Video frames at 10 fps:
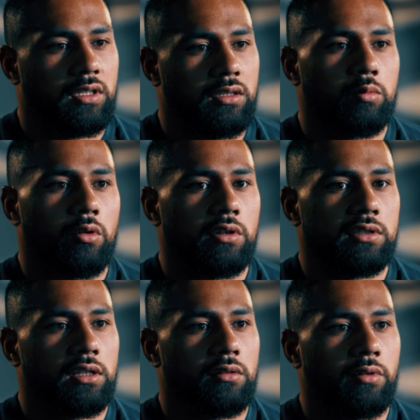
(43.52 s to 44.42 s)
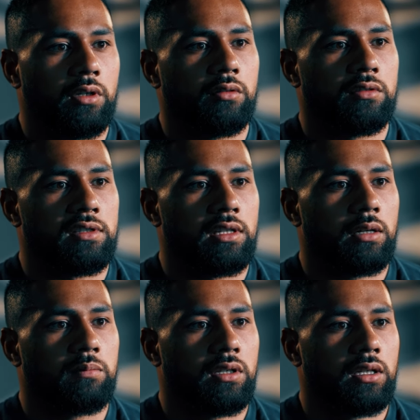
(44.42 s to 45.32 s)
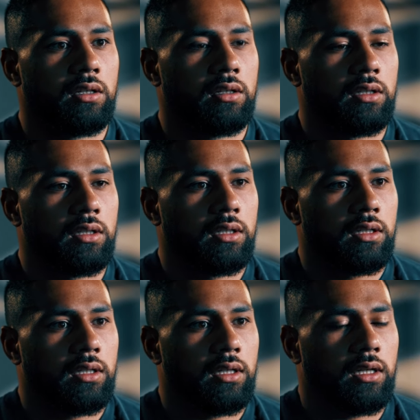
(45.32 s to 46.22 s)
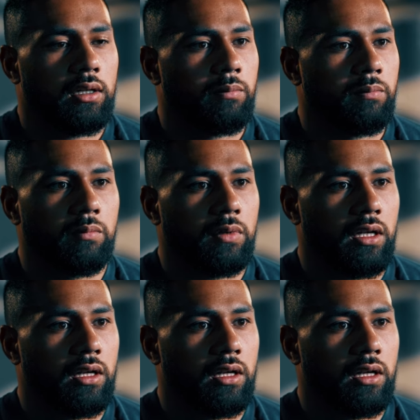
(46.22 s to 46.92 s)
the Warriors had a really good setup there. I